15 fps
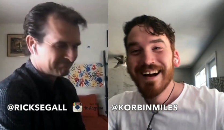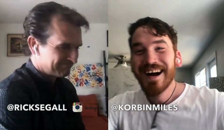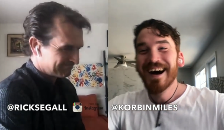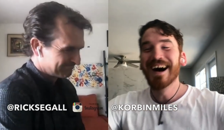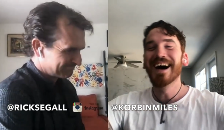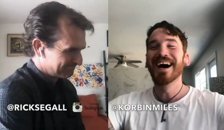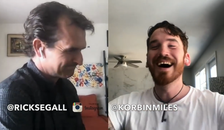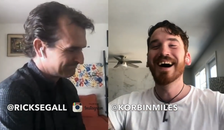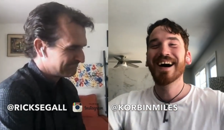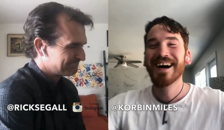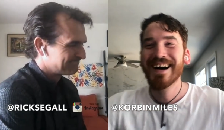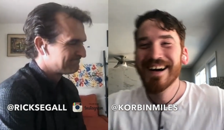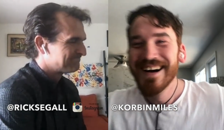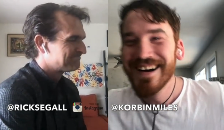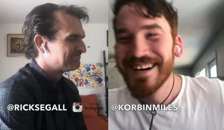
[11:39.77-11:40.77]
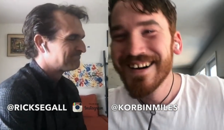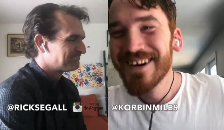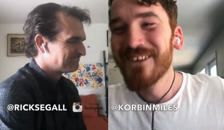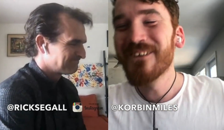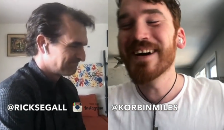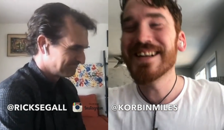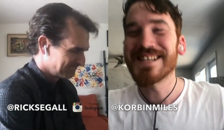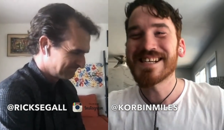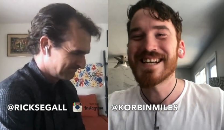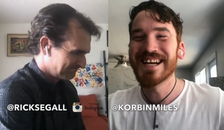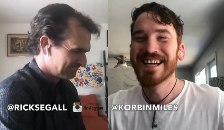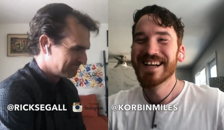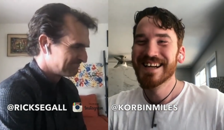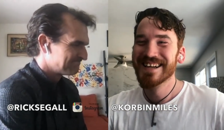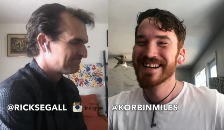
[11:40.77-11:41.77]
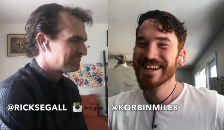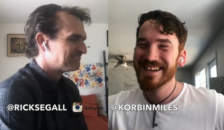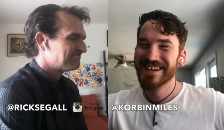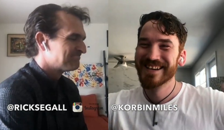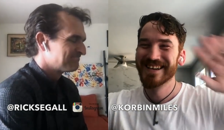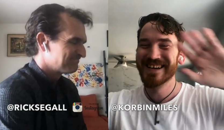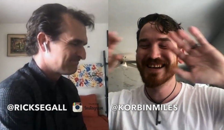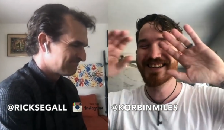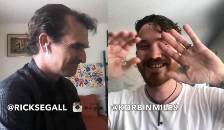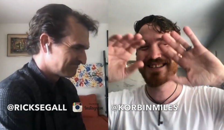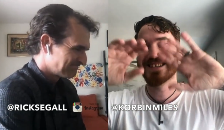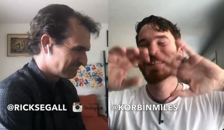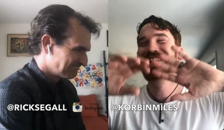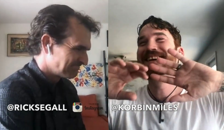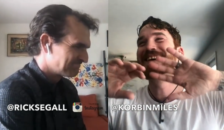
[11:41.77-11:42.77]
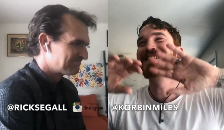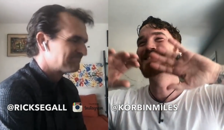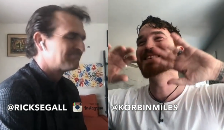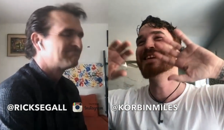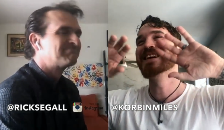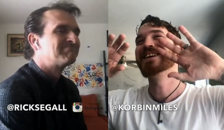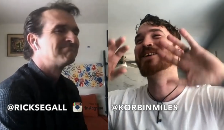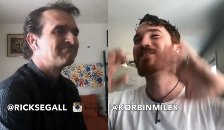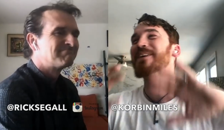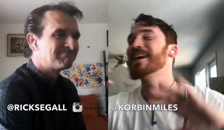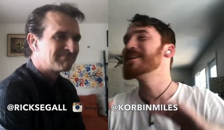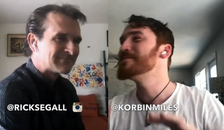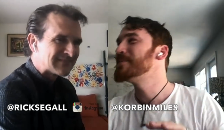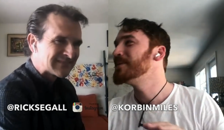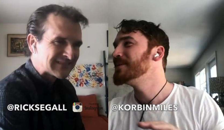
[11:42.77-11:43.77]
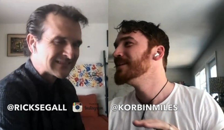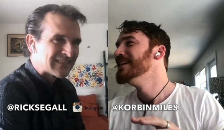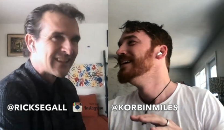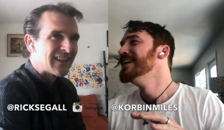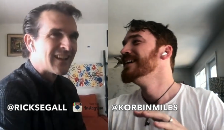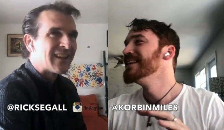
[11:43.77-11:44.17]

Speaker 1: uh, which is is an incredible